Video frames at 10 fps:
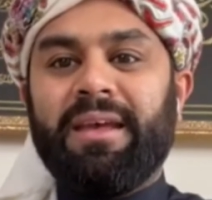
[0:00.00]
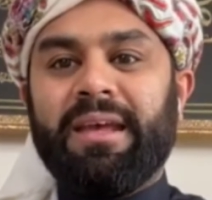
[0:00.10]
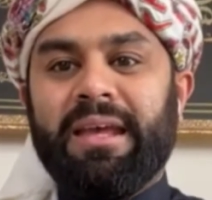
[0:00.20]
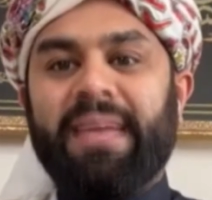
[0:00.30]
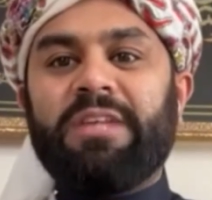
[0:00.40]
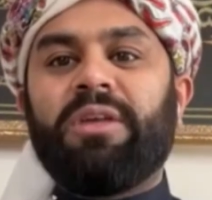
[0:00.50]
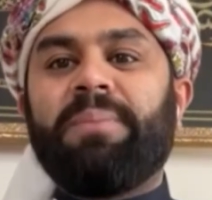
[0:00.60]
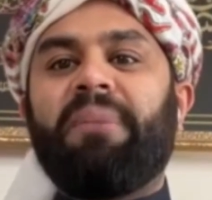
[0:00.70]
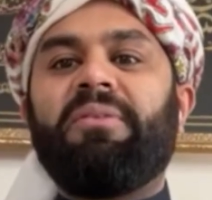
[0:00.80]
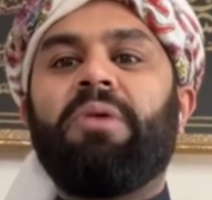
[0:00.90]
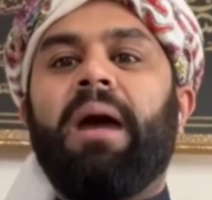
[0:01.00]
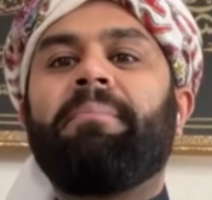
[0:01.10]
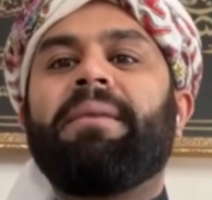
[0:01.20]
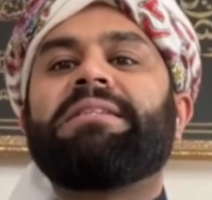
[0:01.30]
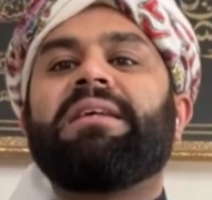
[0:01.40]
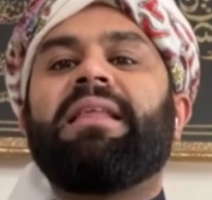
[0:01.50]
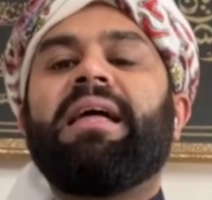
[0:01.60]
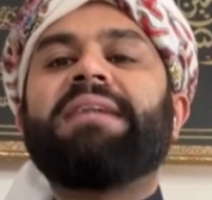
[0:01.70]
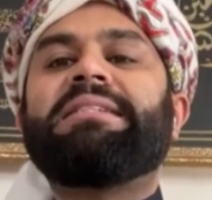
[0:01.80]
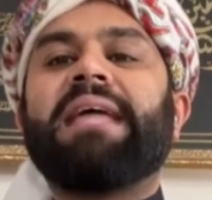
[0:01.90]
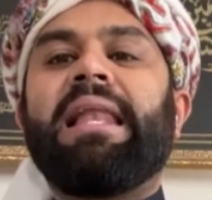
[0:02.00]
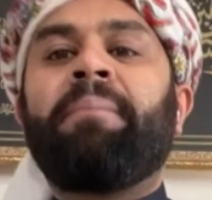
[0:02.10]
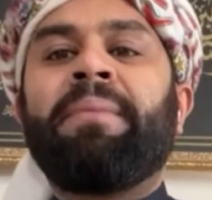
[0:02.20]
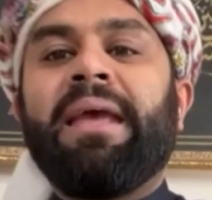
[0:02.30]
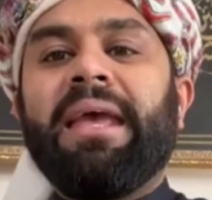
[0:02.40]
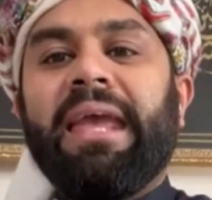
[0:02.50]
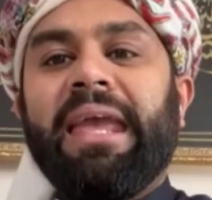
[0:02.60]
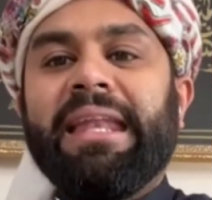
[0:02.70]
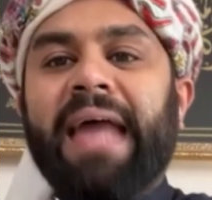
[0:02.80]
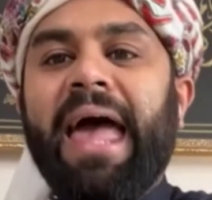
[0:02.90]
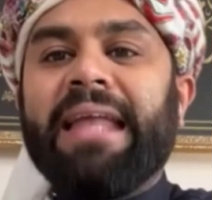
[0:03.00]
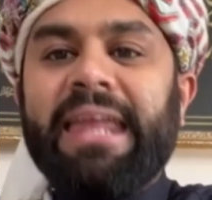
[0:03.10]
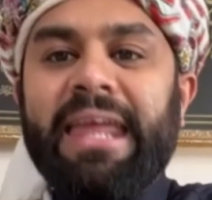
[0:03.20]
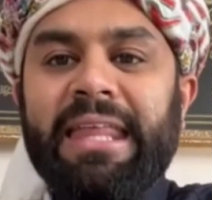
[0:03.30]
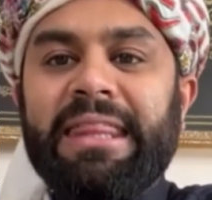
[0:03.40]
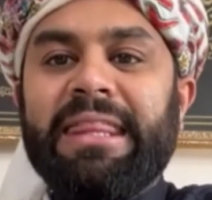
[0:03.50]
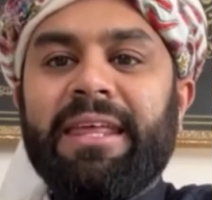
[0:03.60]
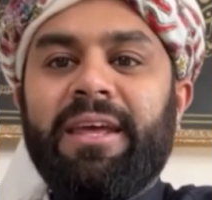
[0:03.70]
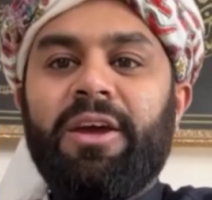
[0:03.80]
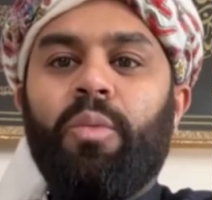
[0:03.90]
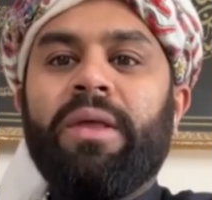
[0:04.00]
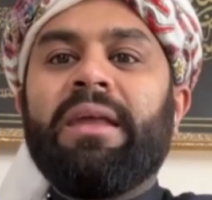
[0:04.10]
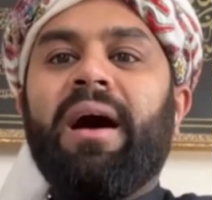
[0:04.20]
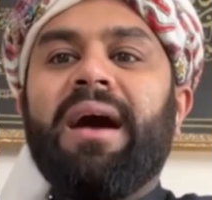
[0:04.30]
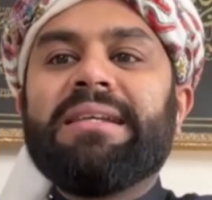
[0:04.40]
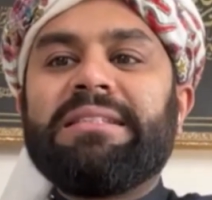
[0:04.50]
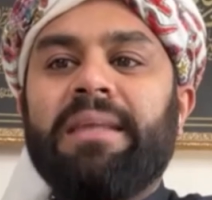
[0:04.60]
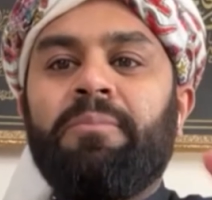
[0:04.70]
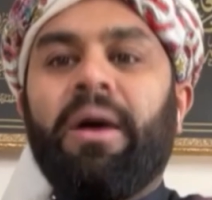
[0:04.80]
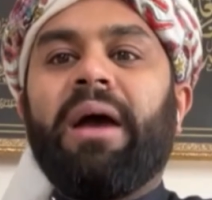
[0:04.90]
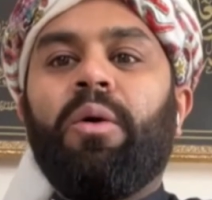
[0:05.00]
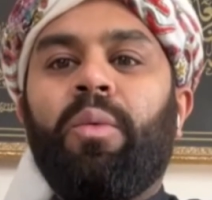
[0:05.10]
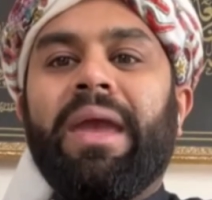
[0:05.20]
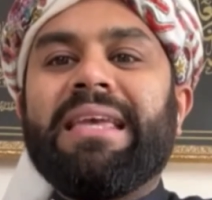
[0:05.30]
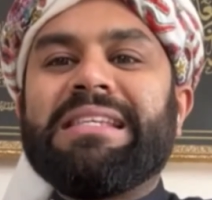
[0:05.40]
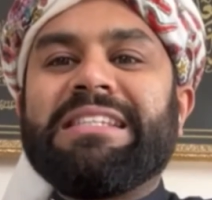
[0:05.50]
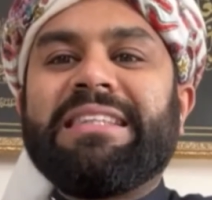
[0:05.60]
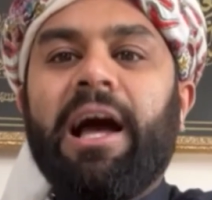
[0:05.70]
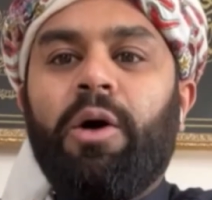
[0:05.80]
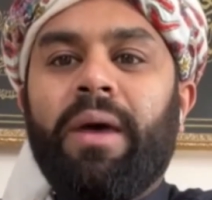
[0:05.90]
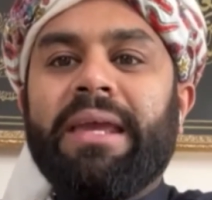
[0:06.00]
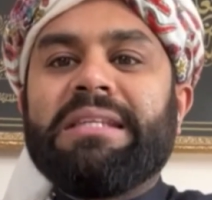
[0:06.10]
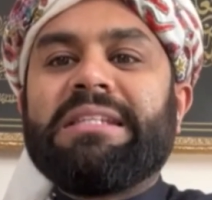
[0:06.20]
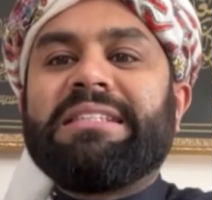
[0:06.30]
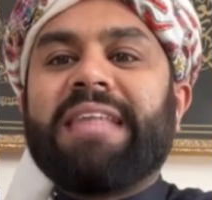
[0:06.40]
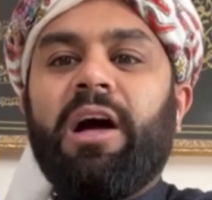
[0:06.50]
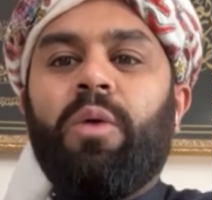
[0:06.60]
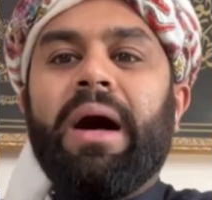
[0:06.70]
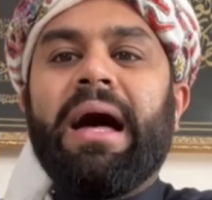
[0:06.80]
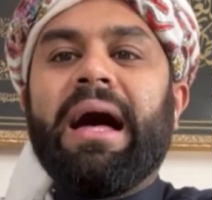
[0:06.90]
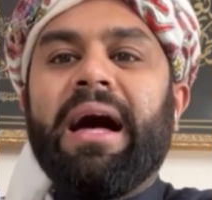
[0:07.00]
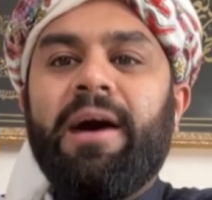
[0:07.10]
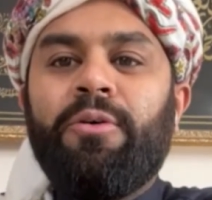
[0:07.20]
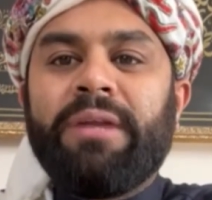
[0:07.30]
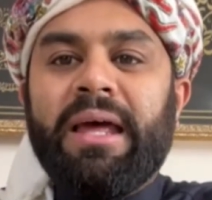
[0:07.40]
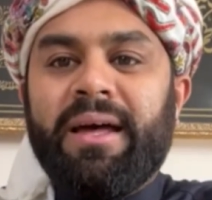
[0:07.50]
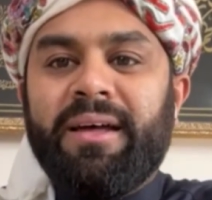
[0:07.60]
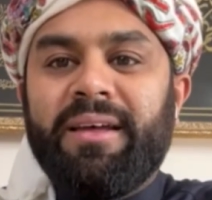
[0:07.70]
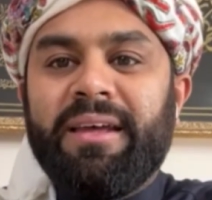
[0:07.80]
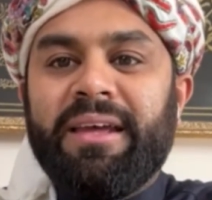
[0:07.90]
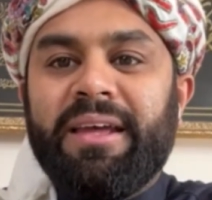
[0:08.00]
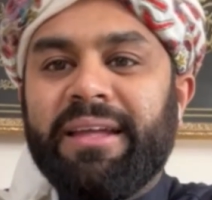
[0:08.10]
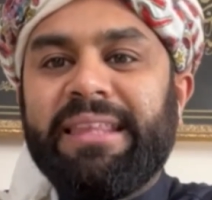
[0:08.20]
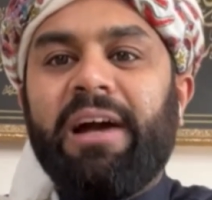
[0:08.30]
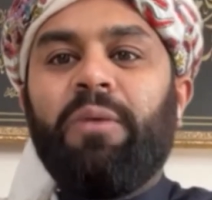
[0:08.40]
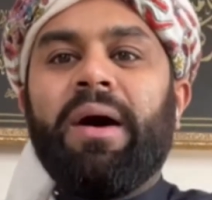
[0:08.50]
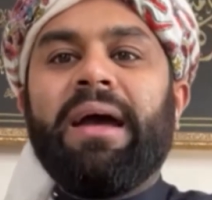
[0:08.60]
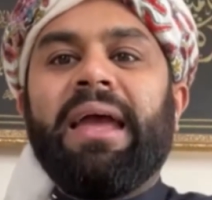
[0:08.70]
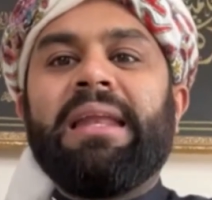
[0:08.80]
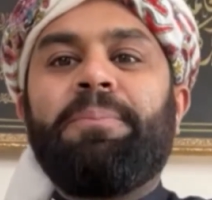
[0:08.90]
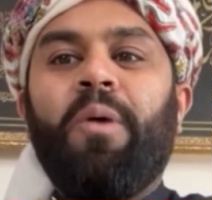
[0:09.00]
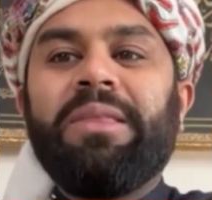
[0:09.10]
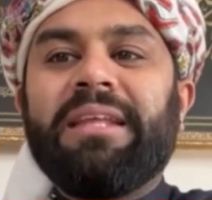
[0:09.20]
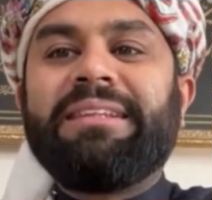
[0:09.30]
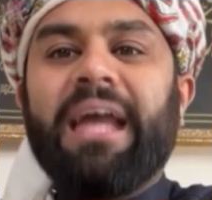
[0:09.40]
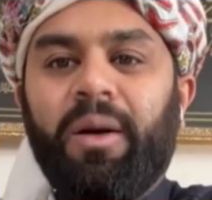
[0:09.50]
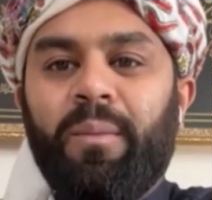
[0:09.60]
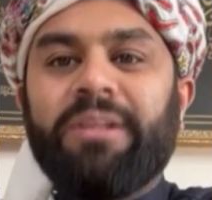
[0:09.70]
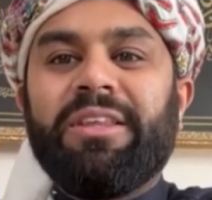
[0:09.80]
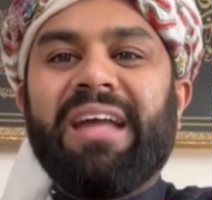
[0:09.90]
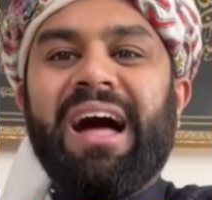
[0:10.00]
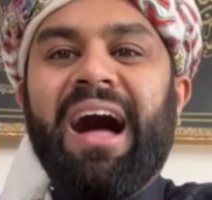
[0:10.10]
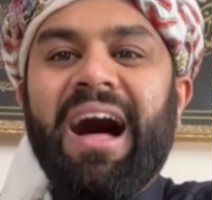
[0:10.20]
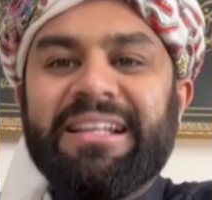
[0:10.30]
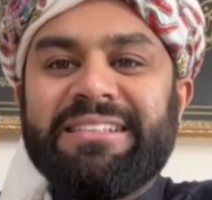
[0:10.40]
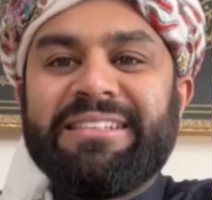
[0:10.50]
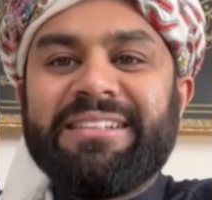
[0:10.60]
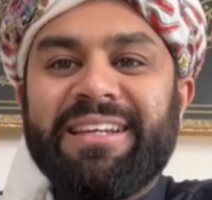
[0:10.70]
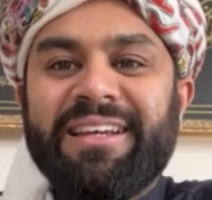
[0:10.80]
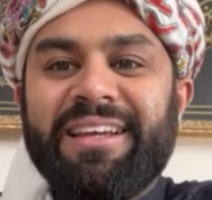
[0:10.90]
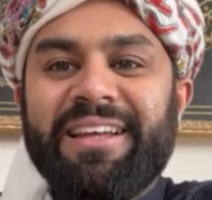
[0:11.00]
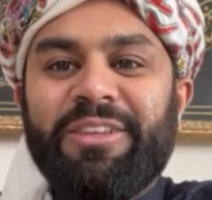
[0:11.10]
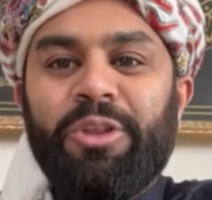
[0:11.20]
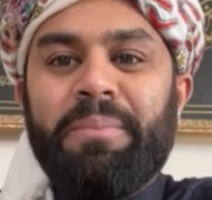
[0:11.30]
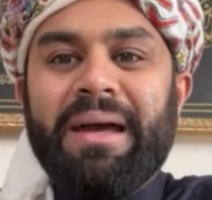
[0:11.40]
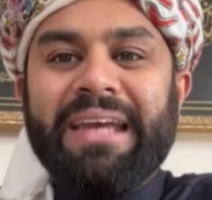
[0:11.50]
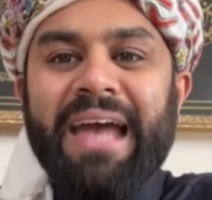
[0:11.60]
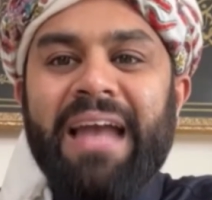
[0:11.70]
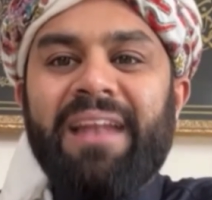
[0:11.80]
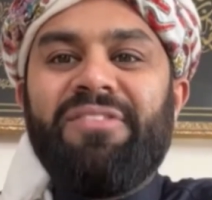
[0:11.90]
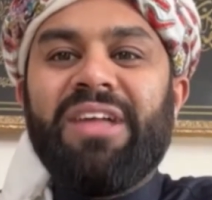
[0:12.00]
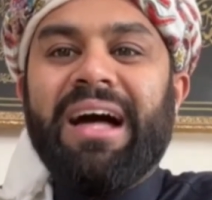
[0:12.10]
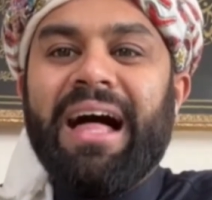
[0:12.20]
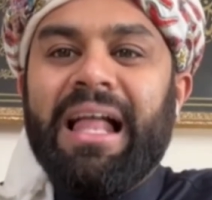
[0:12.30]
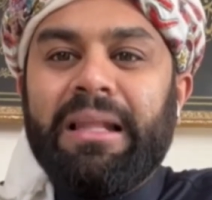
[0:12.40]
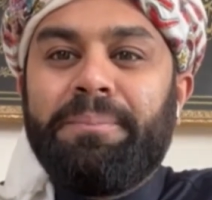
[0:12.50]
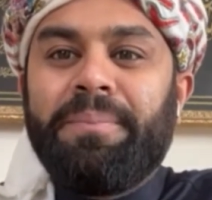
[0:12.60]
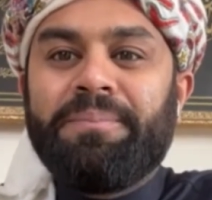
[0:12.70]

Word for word: And that's why the Prophet Muhammad sallallahu alaihi wasallam in the hadith, when they asked him, where is taqwa? He says, taqwa hauna. Taqwa, and he pointed taqwa to the heart, to the makan of the qalb.